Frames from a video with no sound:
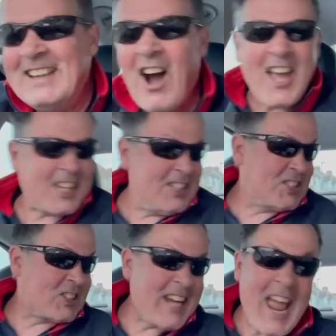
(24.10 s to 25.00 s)
I can
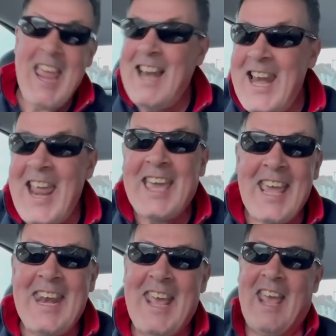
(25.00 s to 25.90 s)
stay
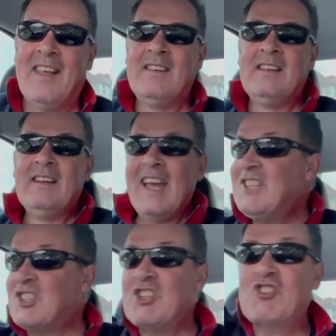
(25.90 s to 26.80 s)
licking it.
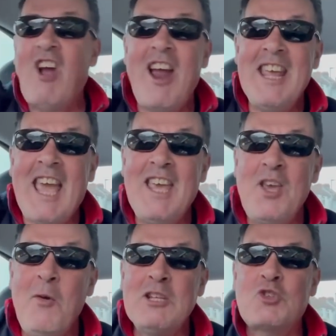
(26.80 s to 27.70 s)
He's just trying to get
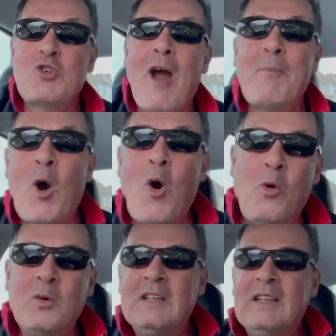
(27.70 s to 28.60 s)
you in
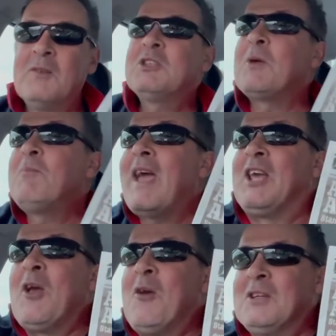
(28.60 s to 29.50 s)
trouble. Wants to
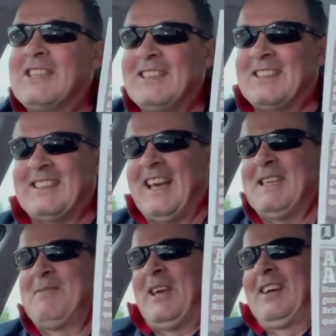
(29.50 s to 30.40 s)
make you just.
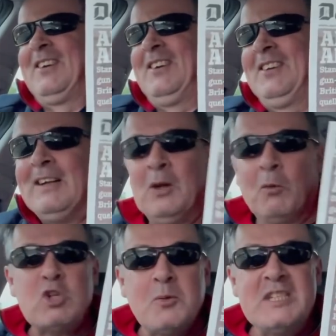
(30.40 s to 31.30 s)

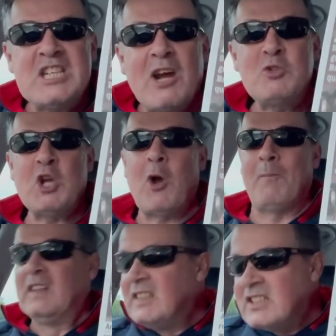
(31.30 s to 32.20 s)
What should we tell
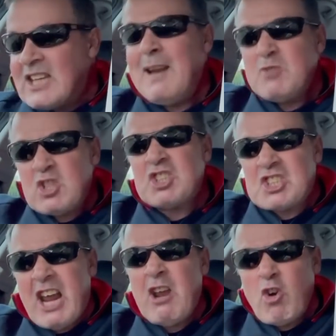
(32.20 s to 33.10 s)
Dom? Tell him just
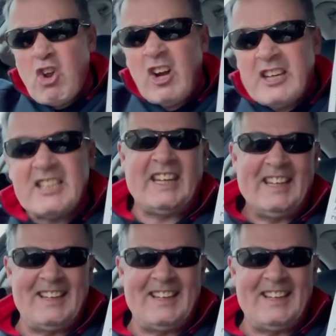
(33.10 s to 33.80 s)
stay on holiday.